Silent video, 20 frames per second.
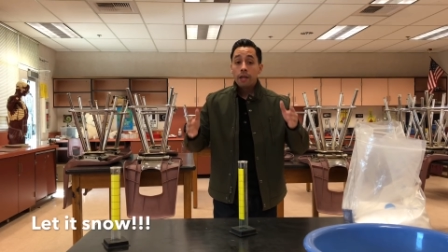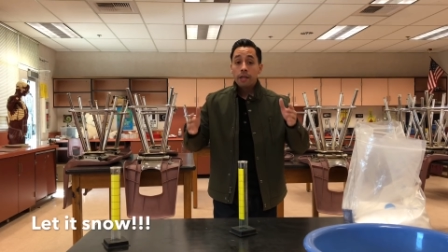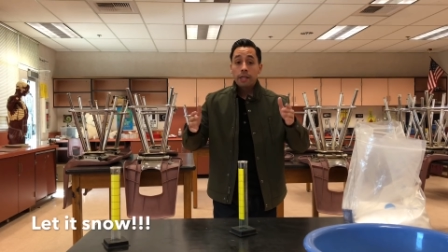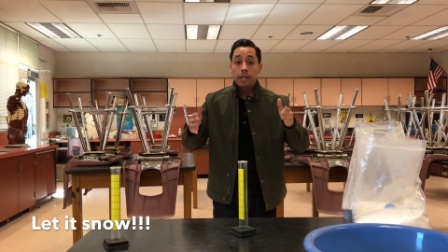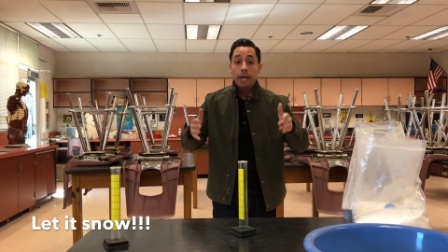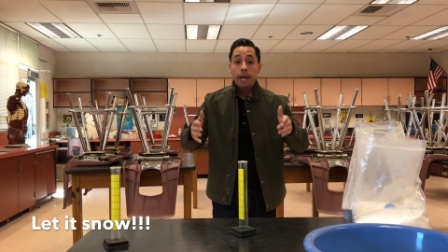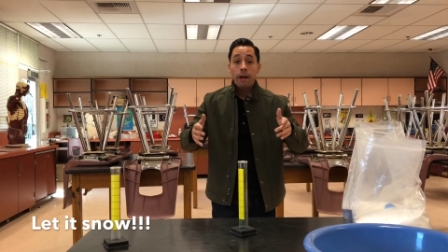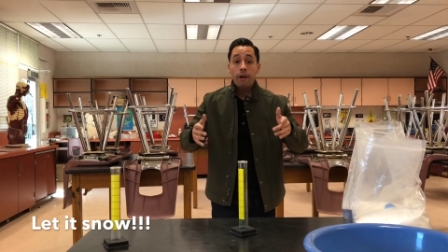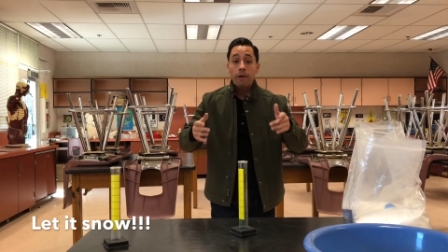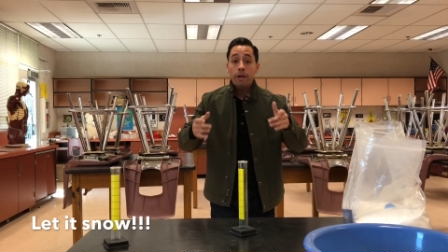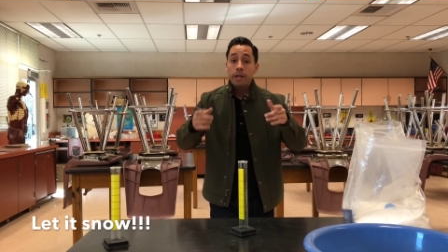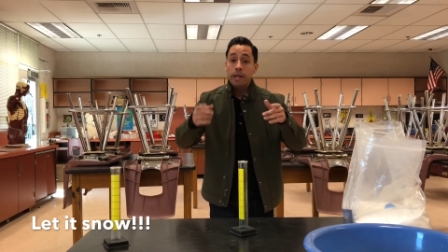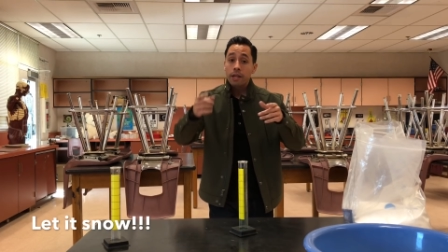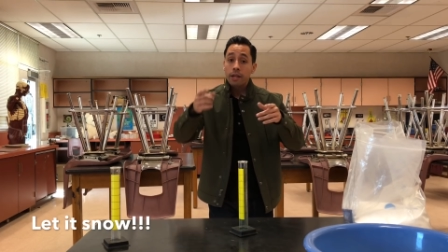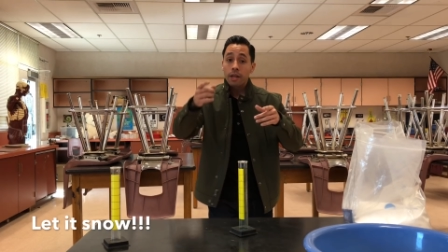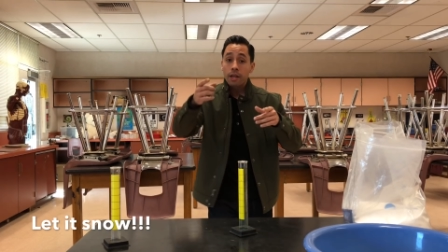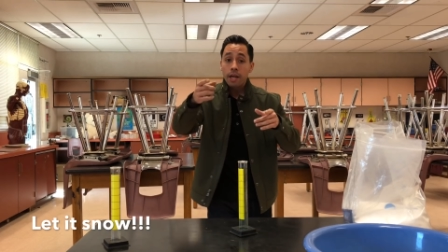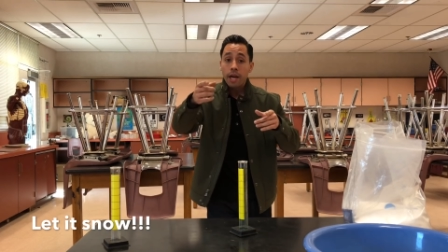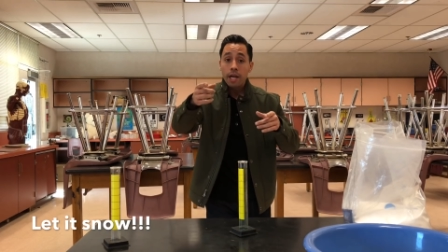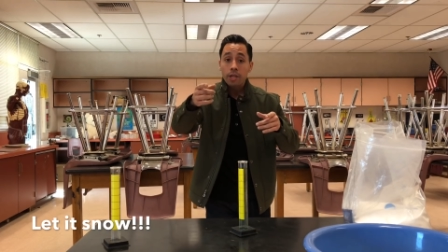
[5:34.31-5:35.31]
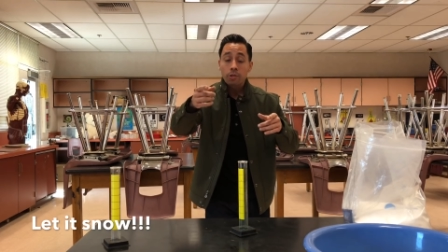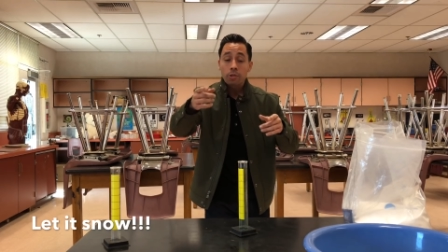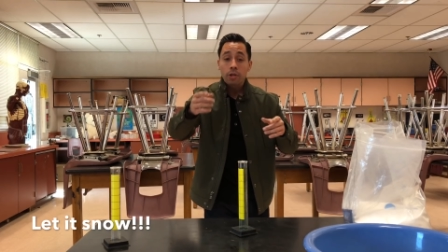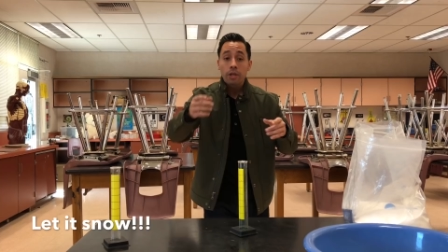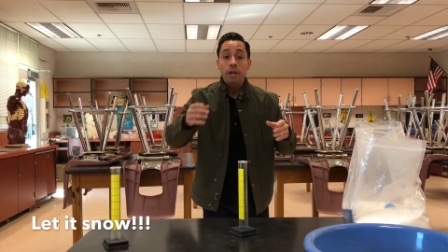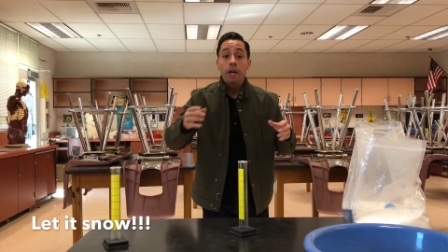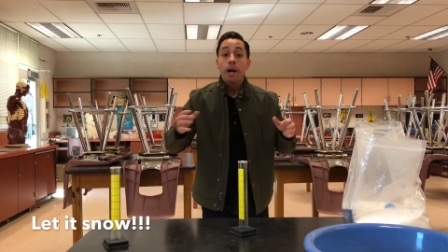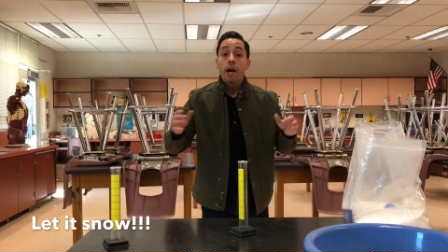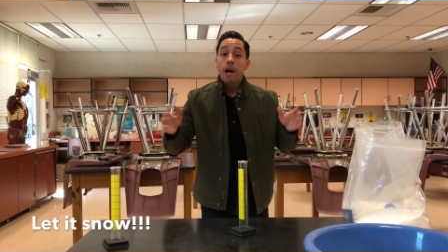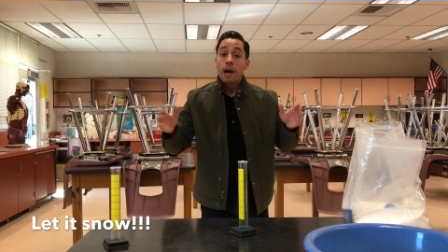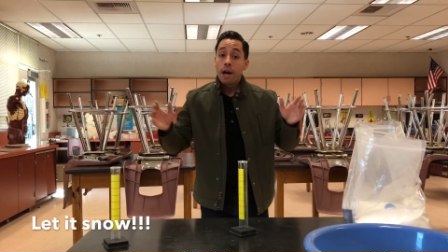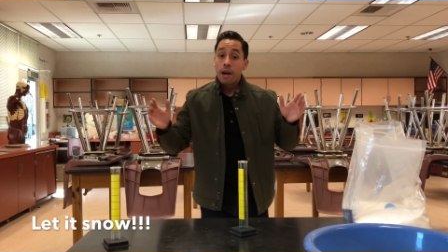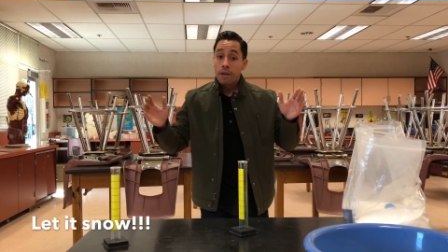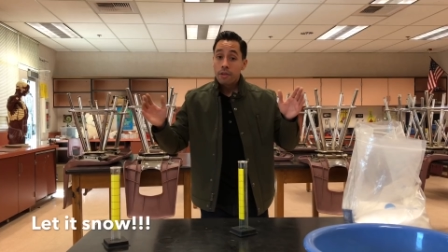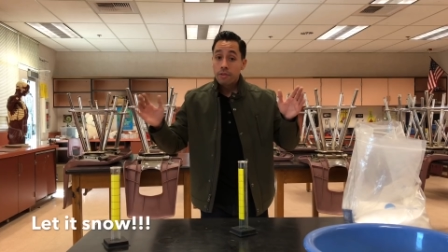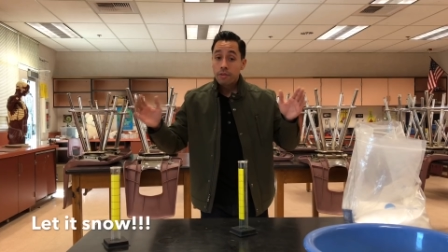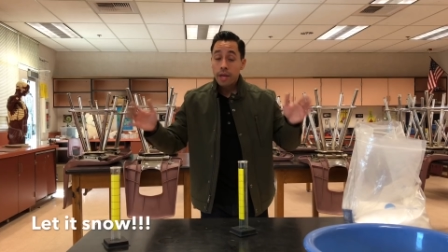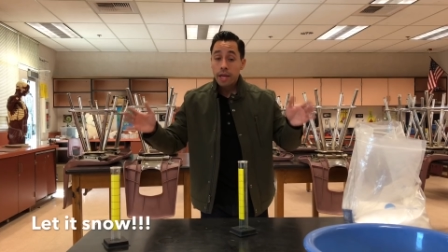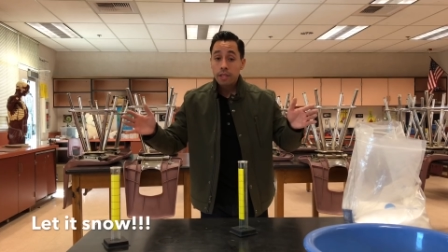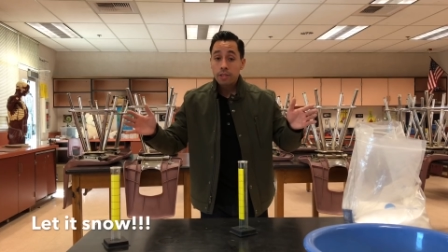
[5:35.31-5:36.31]
Karen and Alondra,
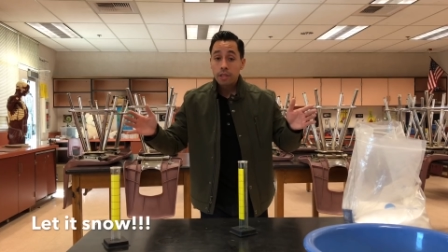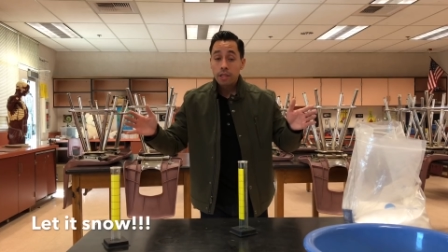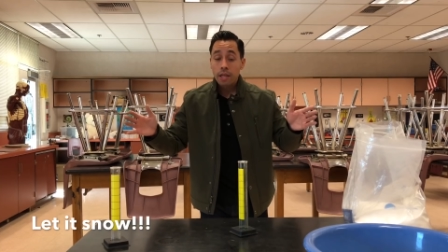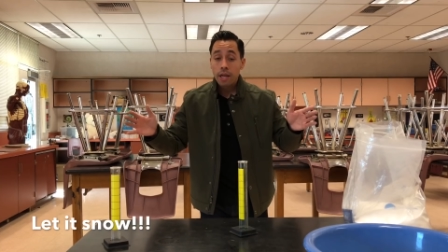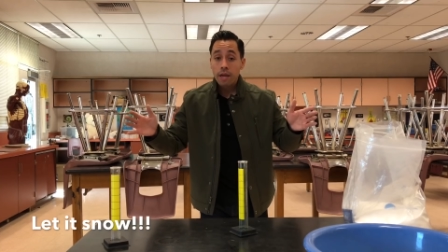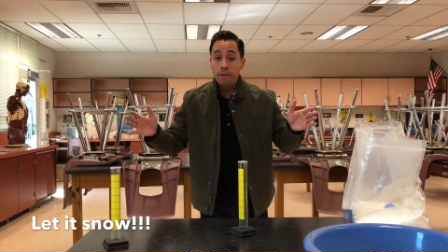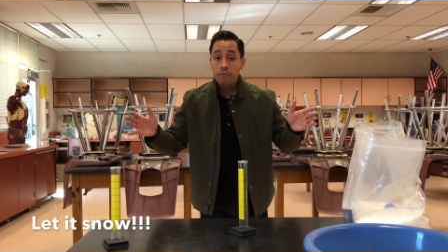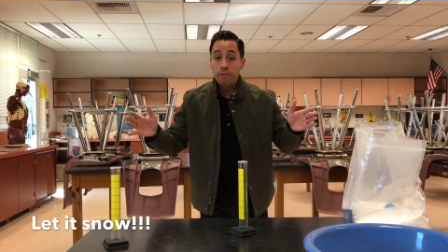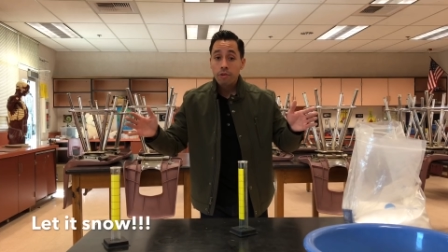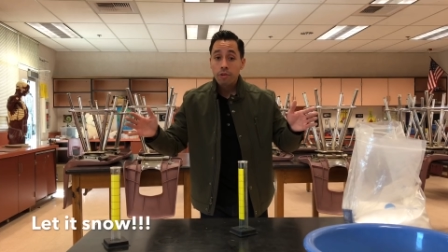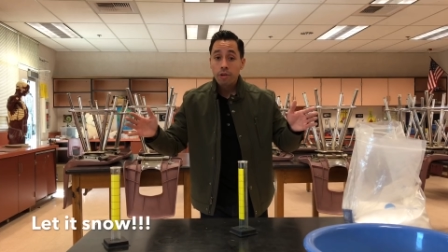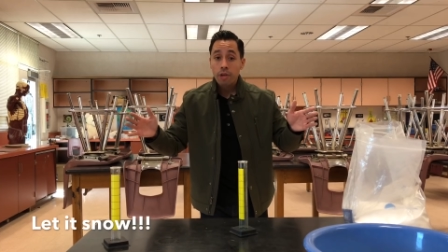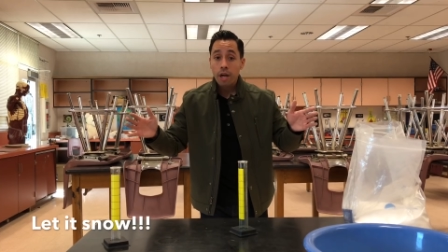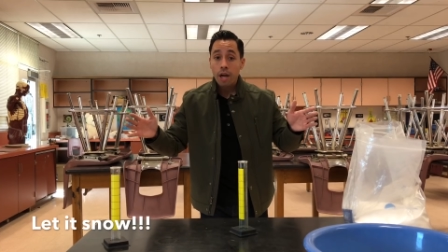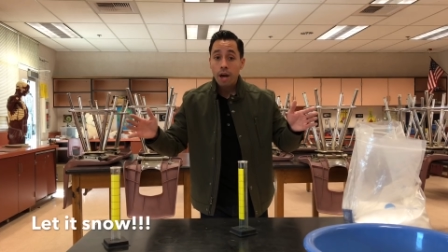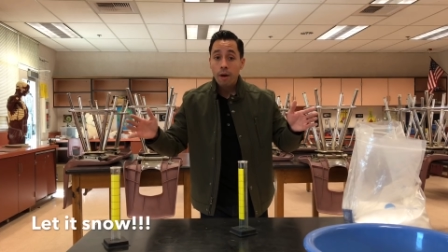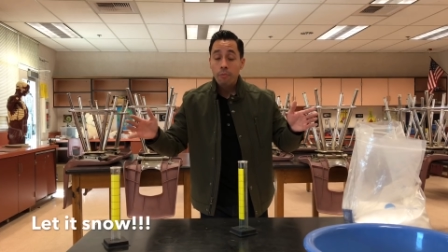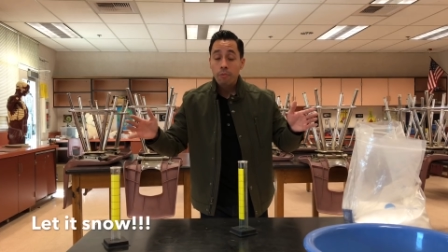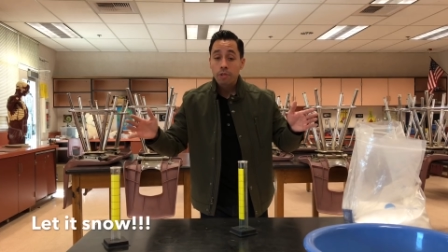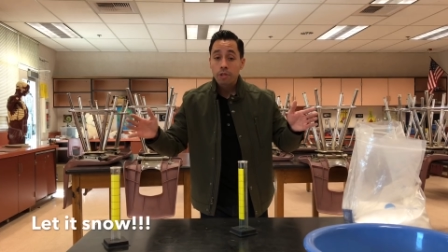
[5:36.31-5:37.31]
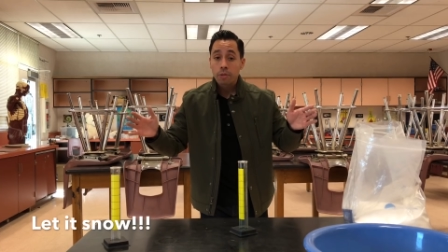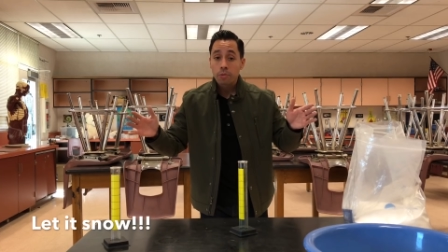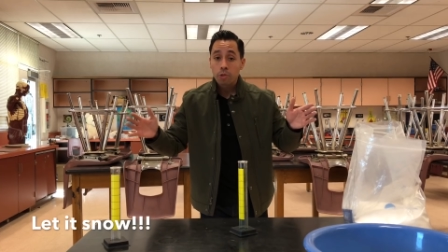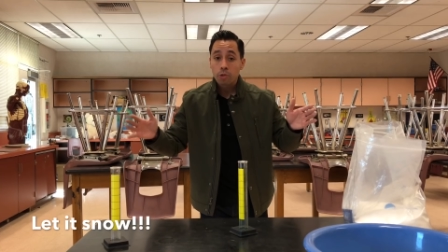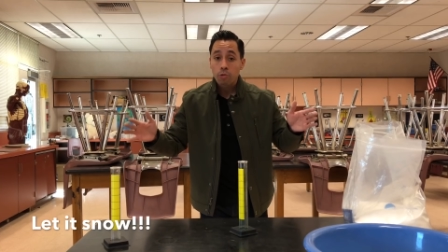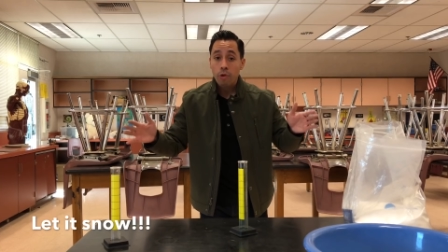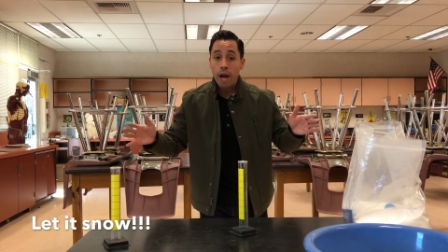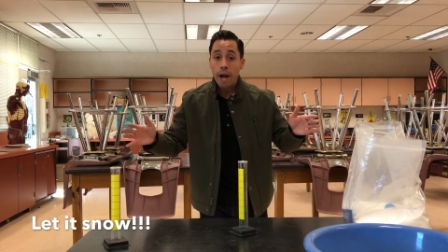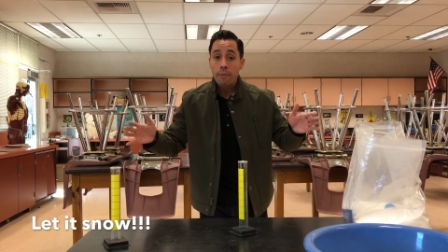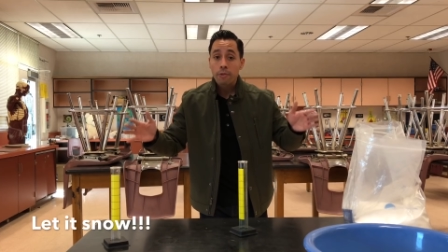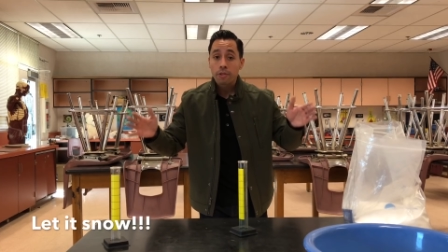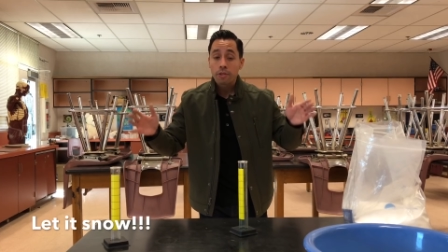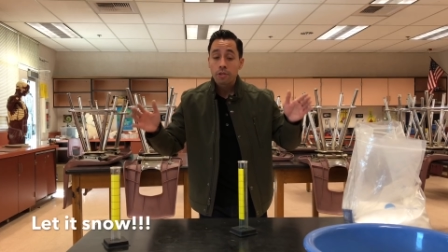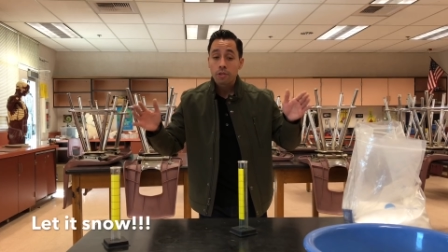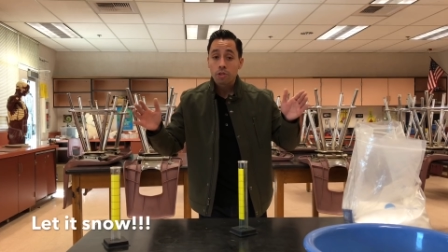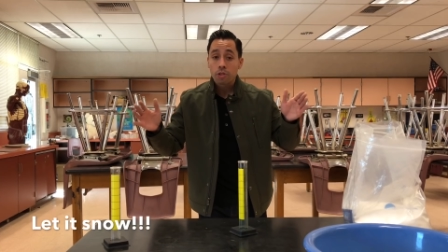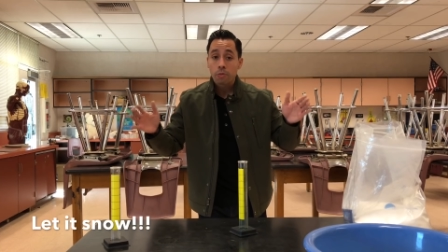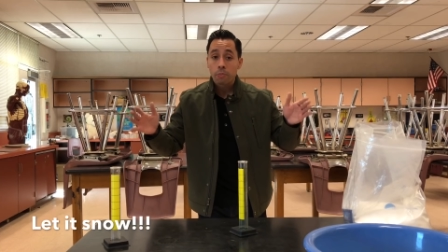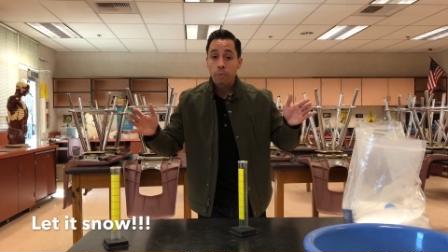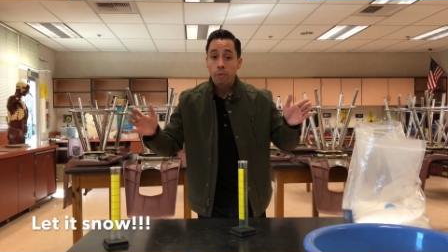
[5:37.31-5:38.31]
thanks again for your help with subscribers
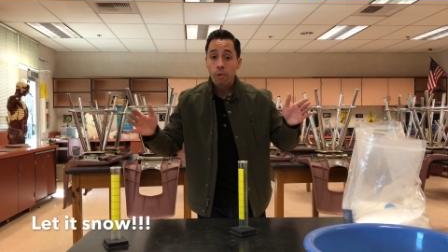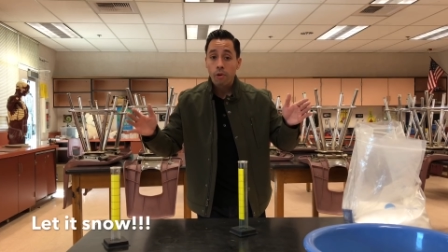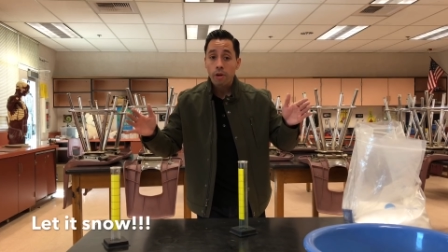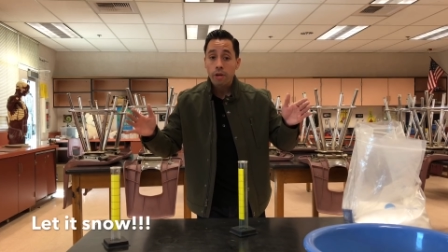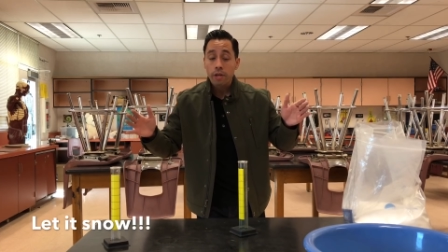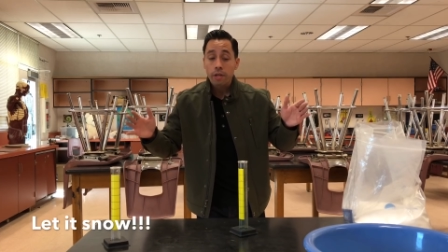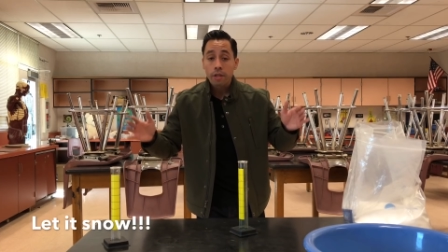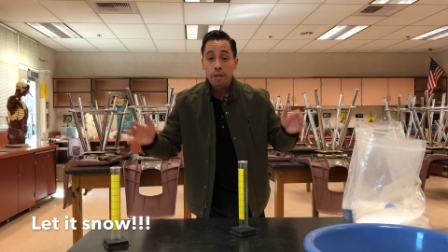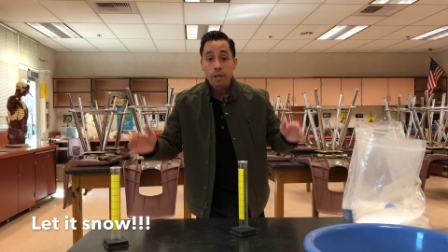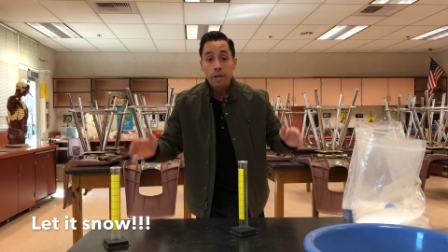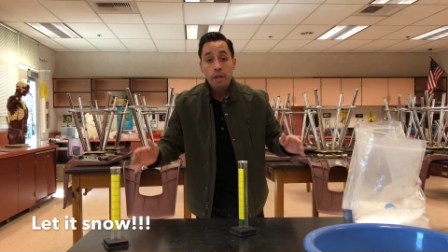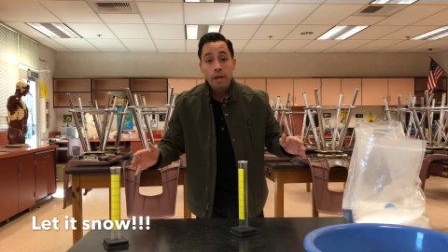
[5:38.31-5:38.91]
and support.